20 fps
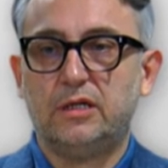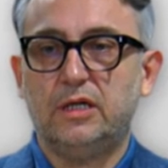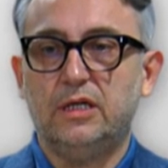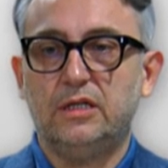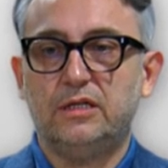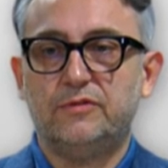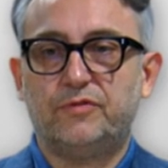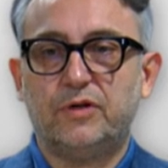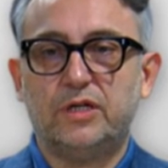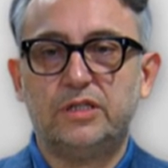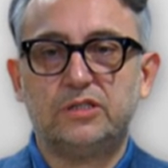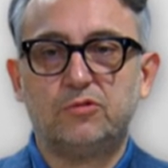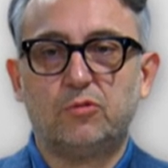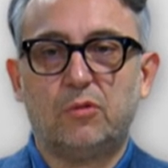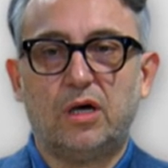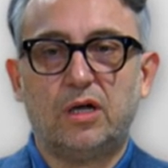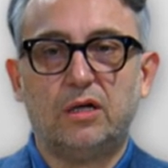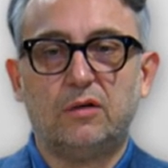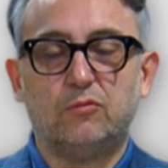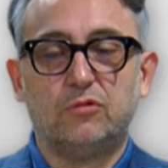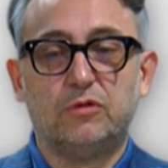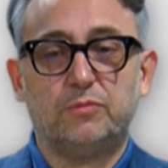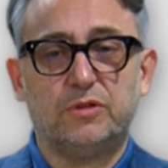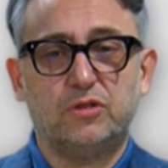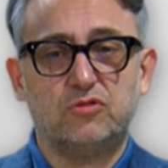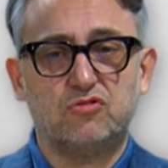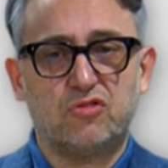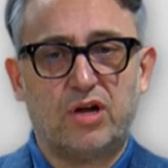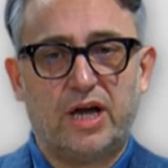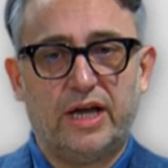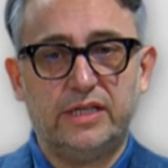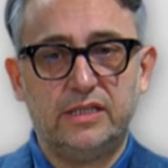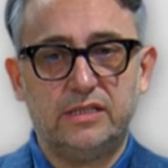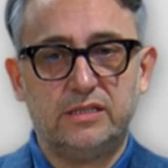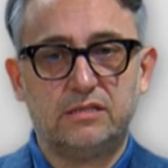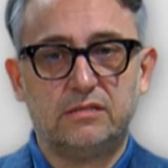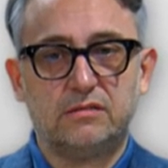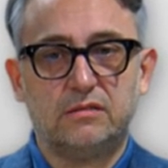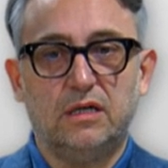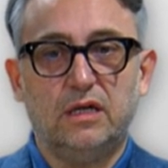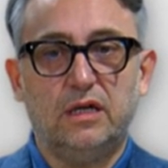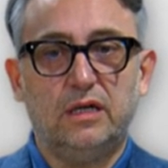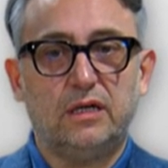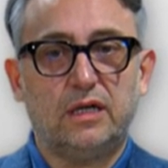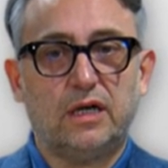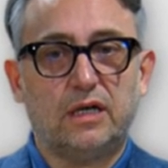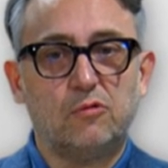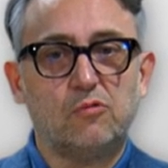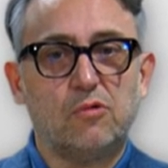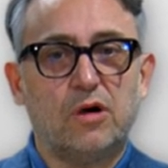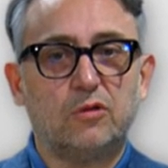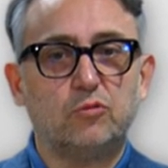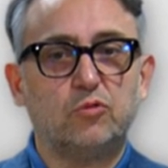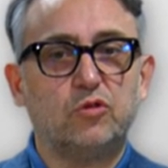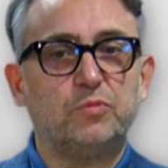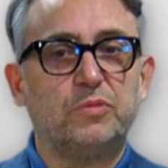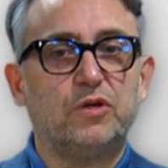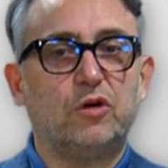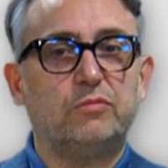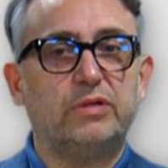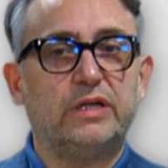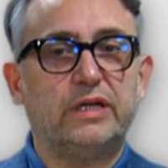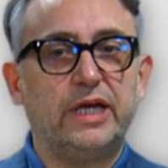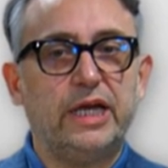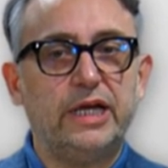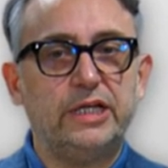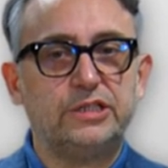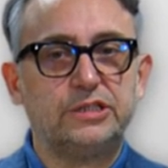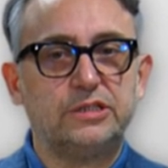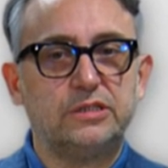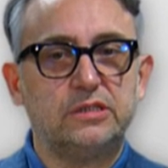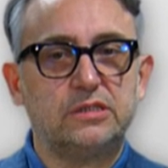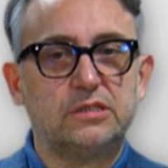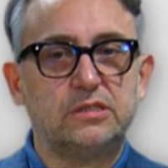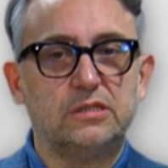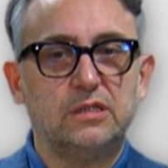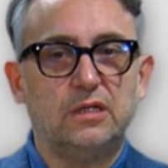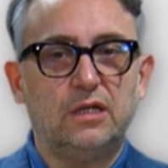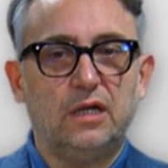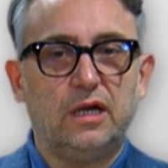The first one would be rights, the other one would be obligations,